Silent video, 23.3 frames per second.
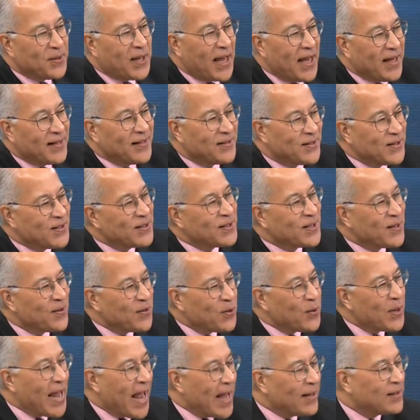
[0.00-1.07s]
sorry
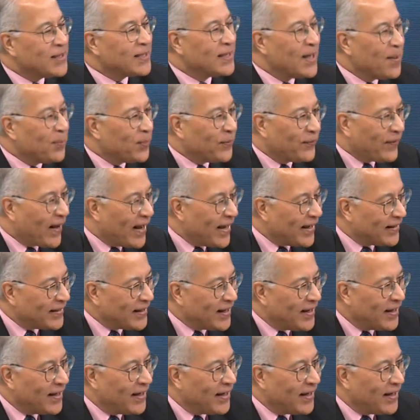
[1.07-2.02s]
to say this, but the Americans